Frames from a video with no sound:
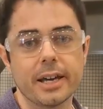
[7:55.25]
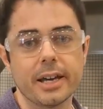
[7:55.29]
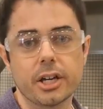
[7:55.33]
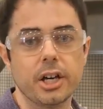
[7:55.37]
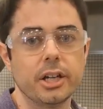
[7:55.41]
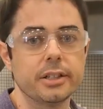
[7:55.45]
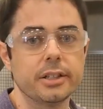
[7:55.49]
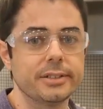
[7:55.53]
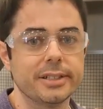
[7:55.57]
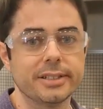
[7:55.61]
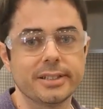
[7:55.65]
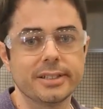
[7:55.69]
but
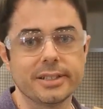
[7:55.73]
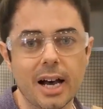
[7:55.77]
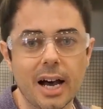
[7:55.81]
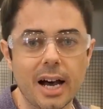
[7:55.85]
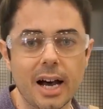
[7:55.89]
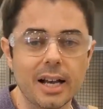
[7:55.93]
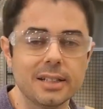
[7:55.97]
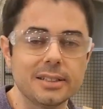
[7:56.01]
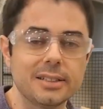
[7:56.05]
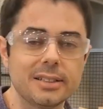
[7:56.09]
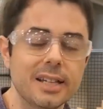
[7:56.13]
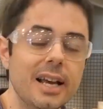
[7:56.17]

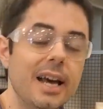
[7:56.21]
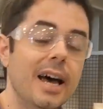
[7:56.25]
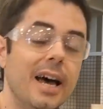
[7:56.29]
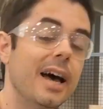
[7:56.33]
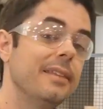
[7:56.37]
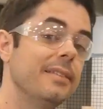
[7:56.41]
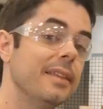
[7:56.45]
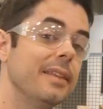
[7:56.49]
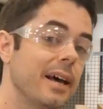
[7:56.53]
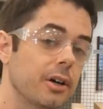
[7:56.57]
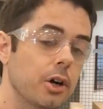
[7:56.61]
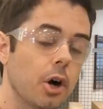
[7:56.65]
ultimately they're going
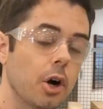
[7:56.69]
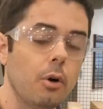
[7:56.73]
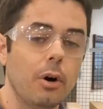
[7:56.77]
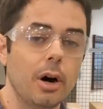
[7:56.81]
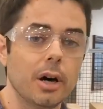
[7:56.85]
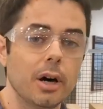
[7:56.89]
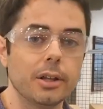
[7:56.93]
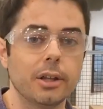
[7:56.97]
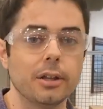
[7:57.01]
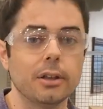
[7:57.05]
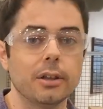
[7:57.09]
to get turned.